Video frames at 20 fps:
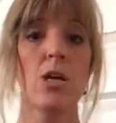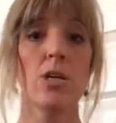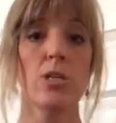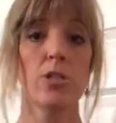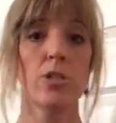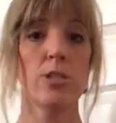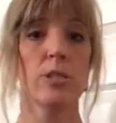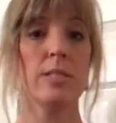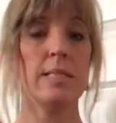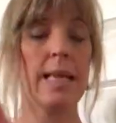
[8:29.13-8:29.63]

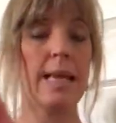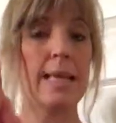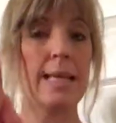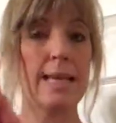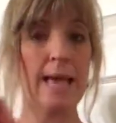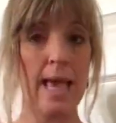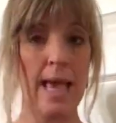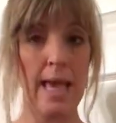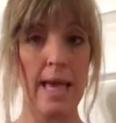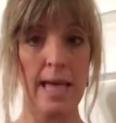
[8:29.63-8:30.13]
So you take
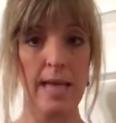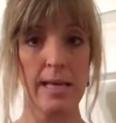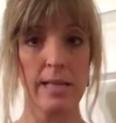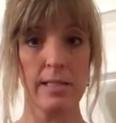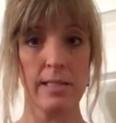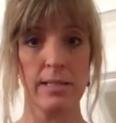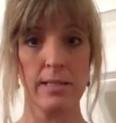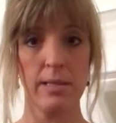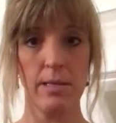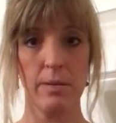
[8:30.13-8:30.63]

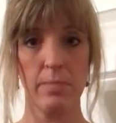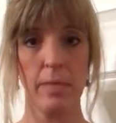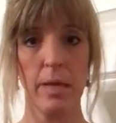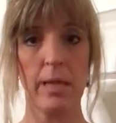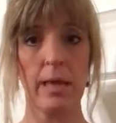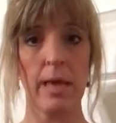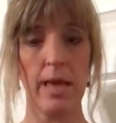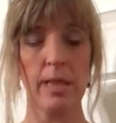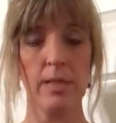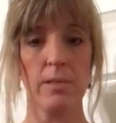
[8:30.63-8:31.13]
K's,
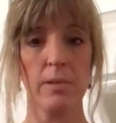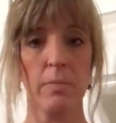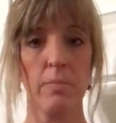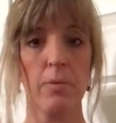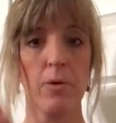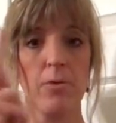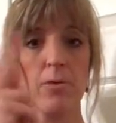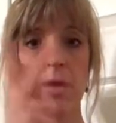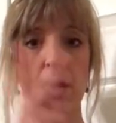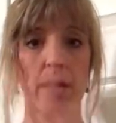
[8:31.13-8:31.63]
make K's on
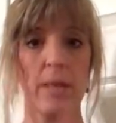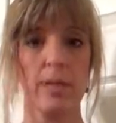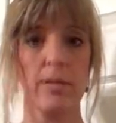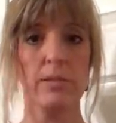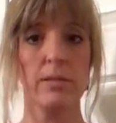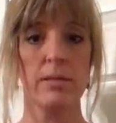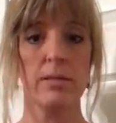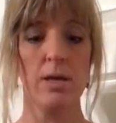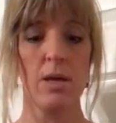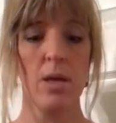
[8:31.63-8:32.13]
both
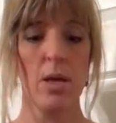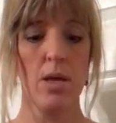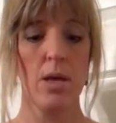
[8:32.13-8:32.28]
hands,